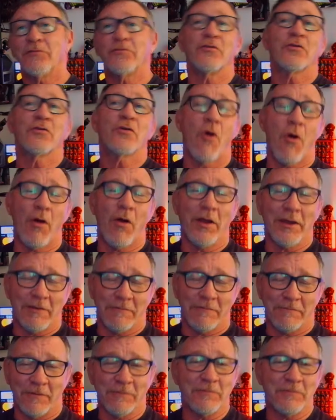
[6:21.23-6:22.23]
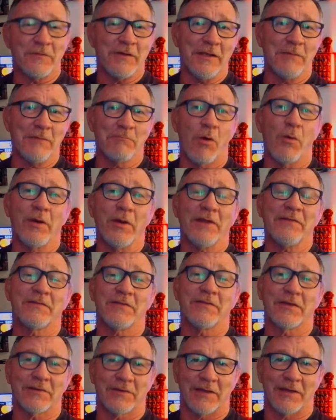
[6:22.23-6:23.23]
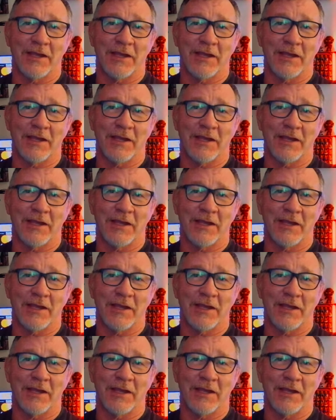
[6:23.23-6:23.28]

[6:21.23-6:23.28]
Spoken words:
Sequoia 15.6